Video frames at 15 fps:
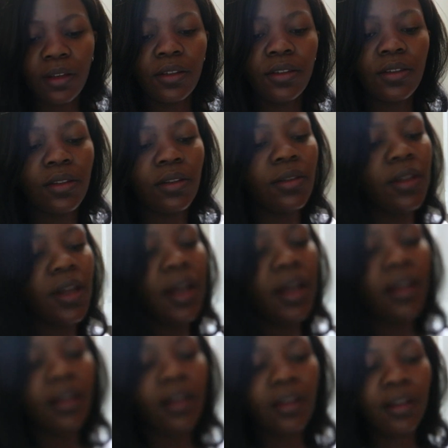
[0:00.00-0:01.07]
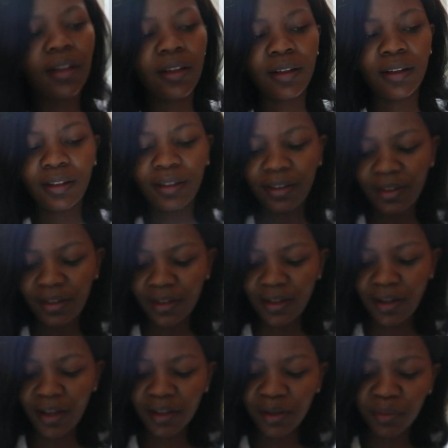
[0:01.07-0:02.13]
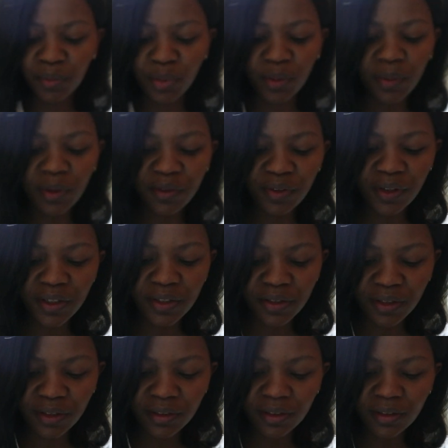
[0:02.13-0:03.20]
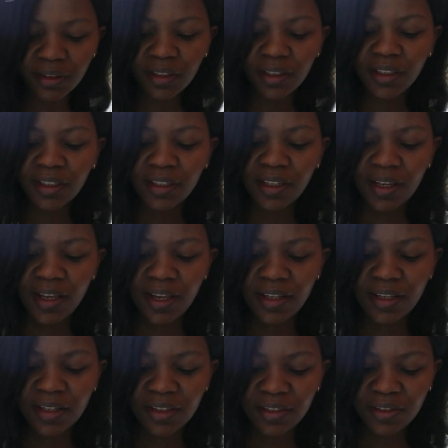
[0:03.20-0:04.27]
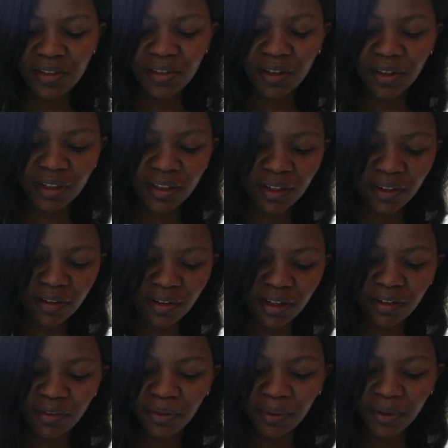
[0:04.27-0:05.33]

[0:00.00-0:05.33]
so that I can put my face on and start getting ready for